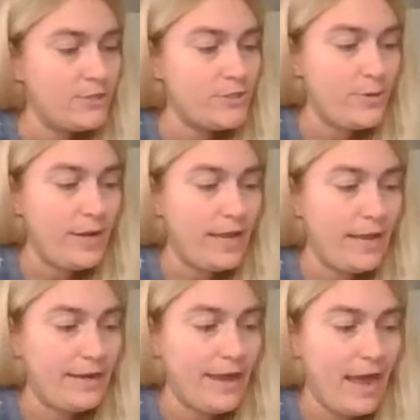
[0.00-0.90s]
So it
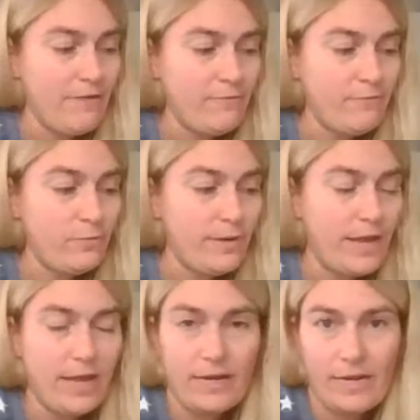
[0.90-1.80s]
had half of a
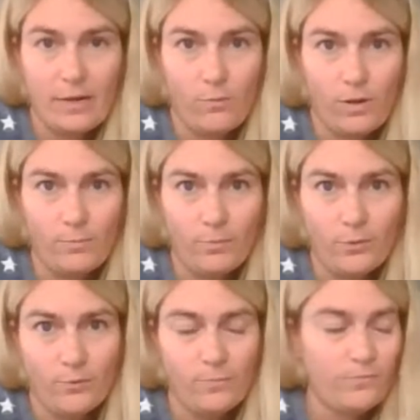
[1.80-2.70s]
red and 1
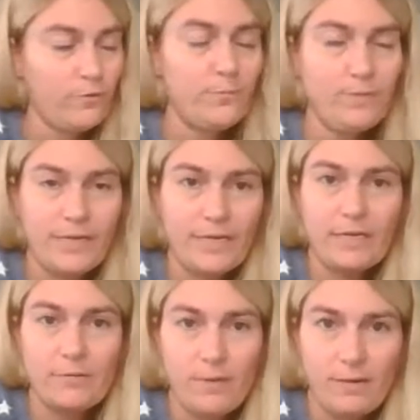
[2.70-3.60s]
blue. For
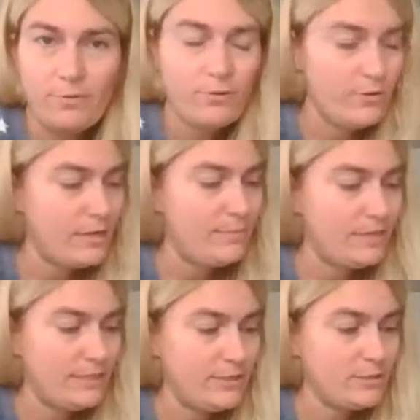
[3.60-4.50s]
me and my program,
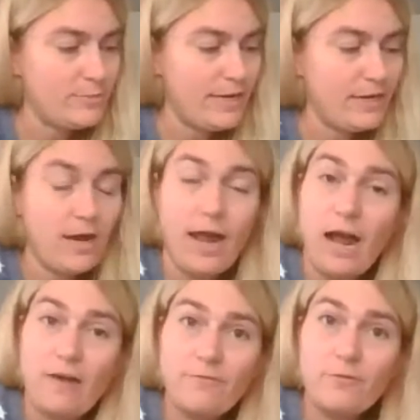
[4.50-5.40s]
that tells me I got
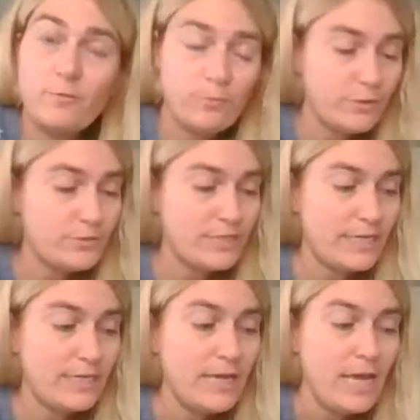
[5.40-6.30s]
half of a
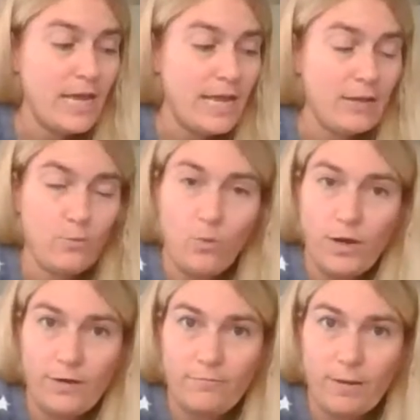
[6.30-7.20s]
protein and
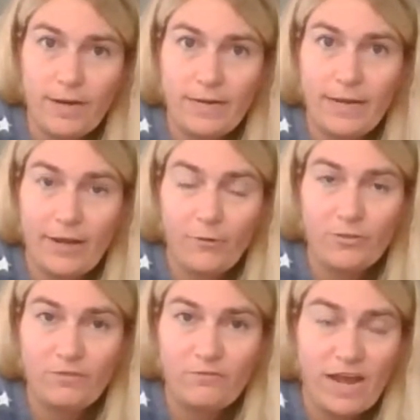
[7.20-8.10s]
1 of my
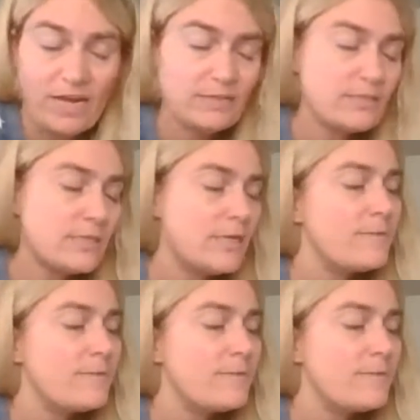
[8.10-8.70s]
healthy fats.